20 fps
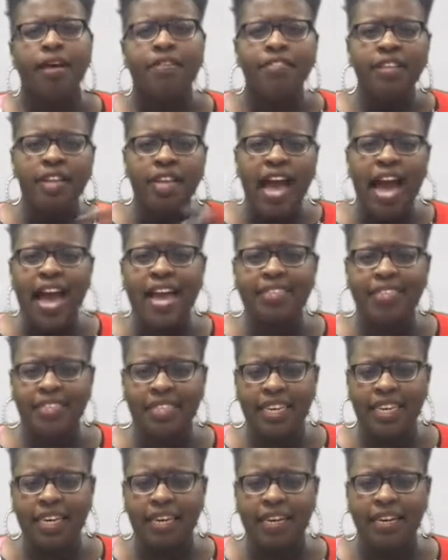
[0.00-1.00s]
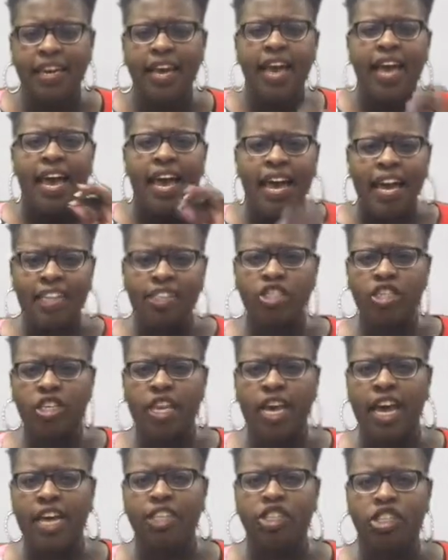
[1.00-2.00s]
The last E,
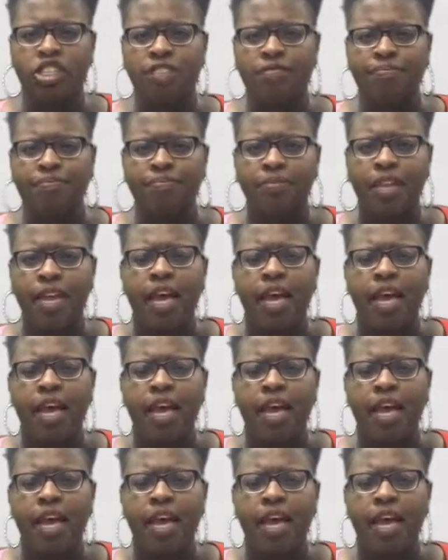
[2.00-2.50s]
education.